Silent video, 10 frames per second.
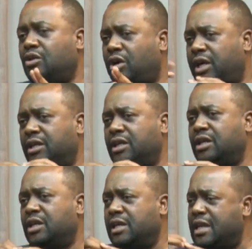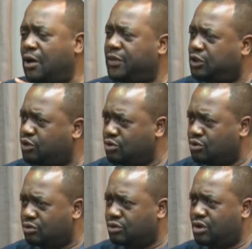Okay. Now, the
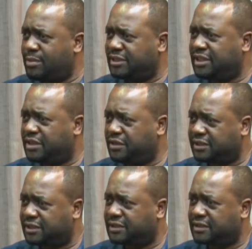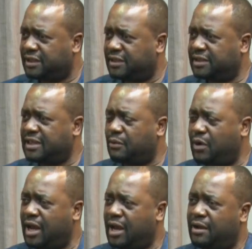two domestic risks, this
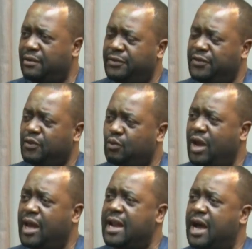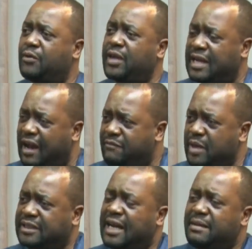is where now the
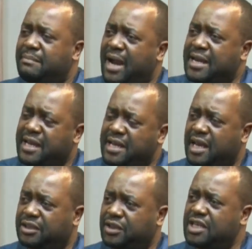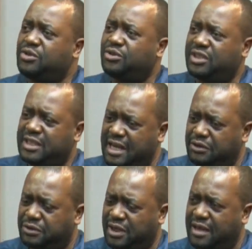government and the mining industry need to sit down
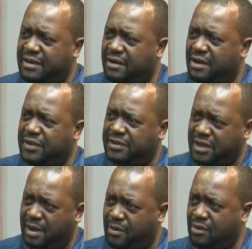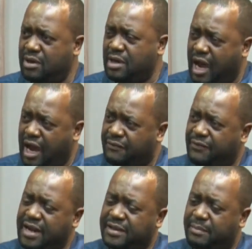together around the table and
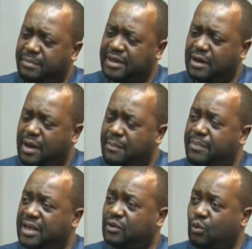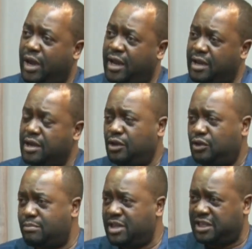find a best way
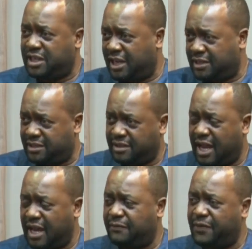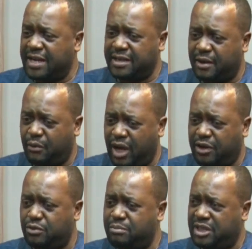to mitigate and find a way
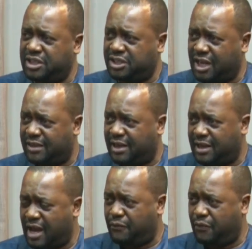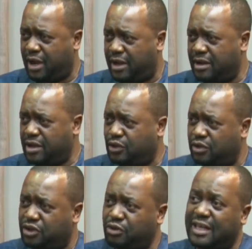to meet each other halfway to
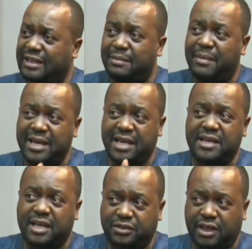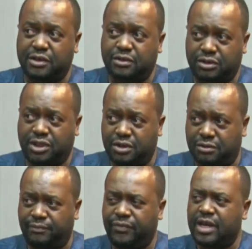ensure that the mining industry can continue.
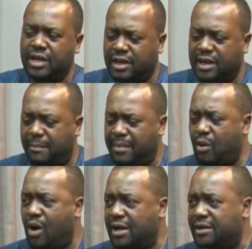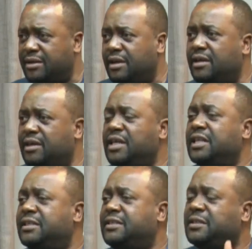Number one
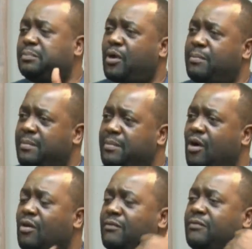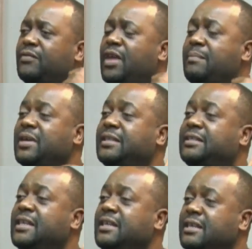is this problem of them
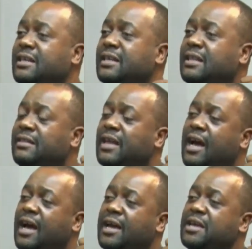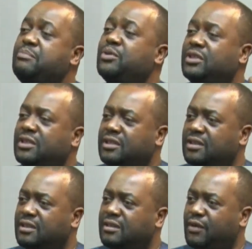getting their inputs
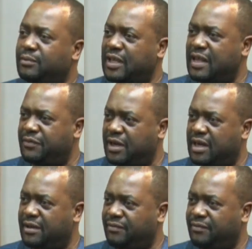from South Africa.